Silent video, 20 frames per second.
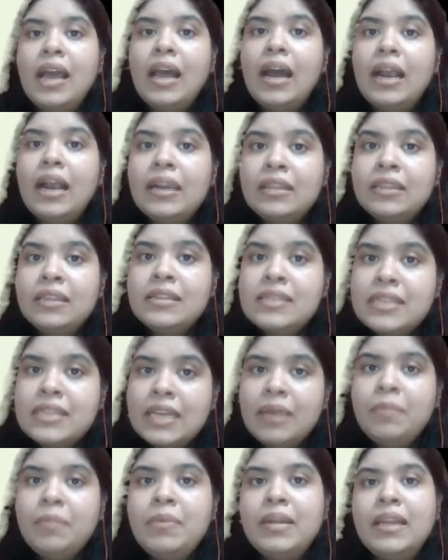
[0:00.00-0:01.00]
and the
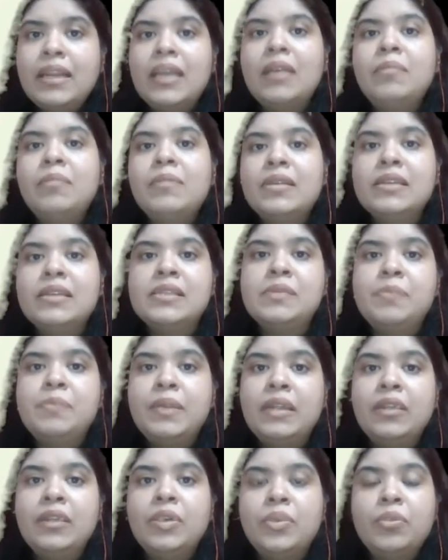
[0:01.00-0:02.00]
same name is
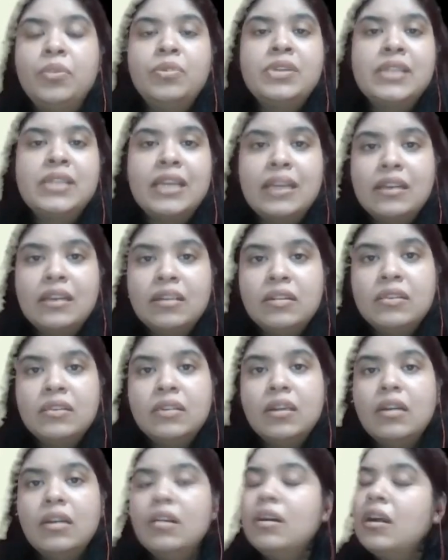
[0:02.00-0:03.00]
being, taken
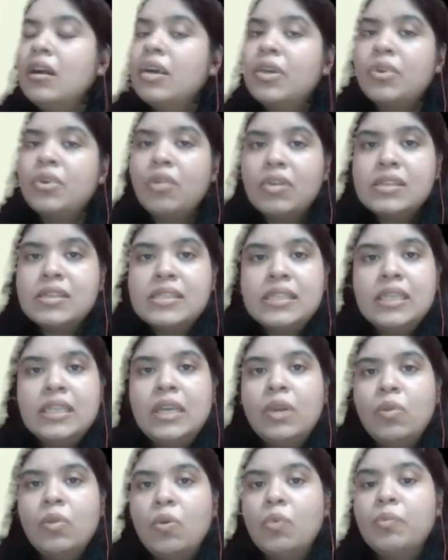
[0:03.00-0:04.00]
across the
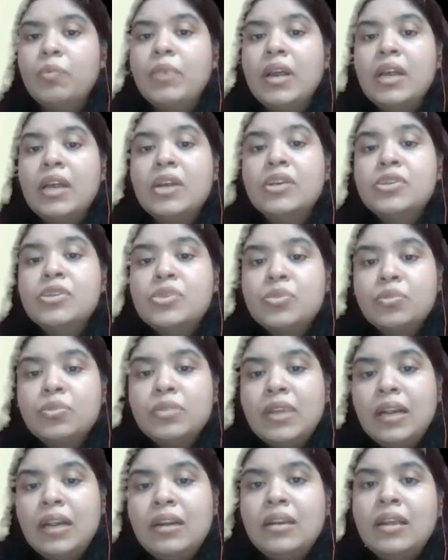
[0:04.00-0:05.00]
globe so
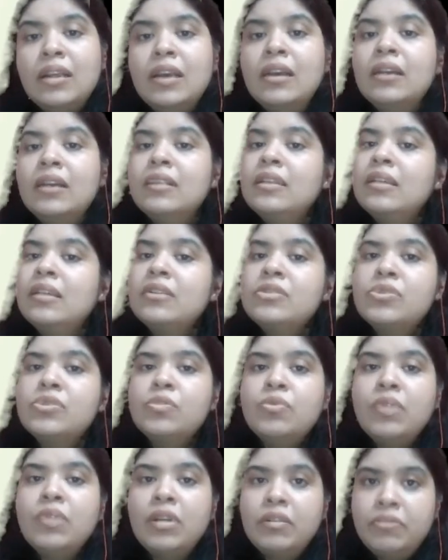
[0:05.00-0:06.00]
that there is
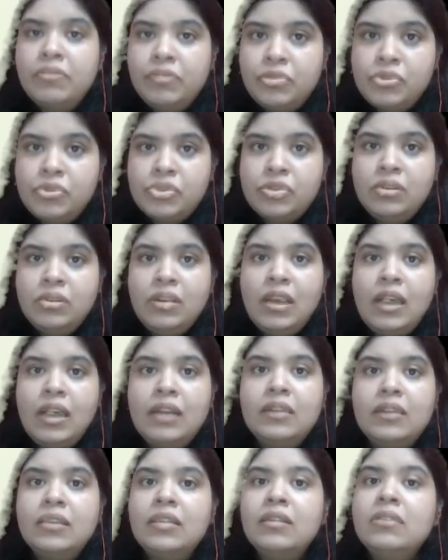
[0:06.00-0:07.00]
no confusion
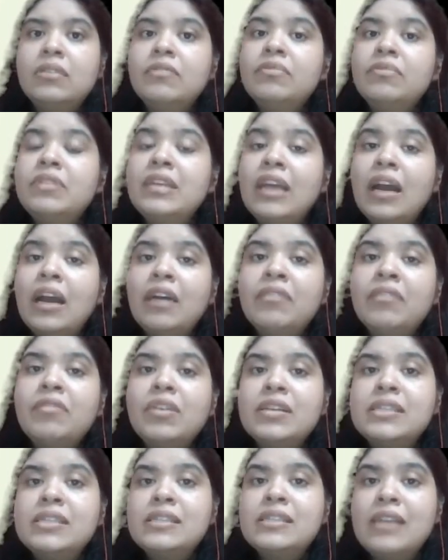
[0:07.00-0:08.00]
and we have
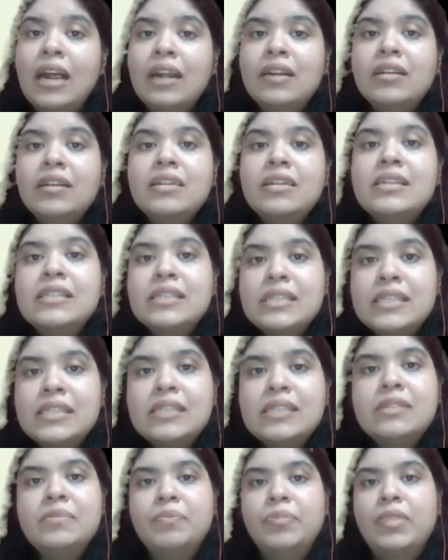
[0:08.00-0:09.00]
a standard
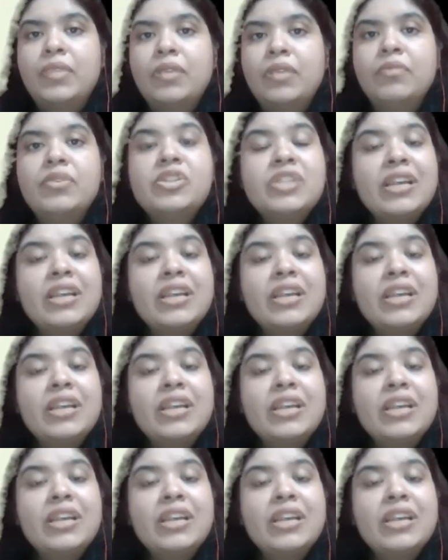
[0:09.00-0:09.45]
system which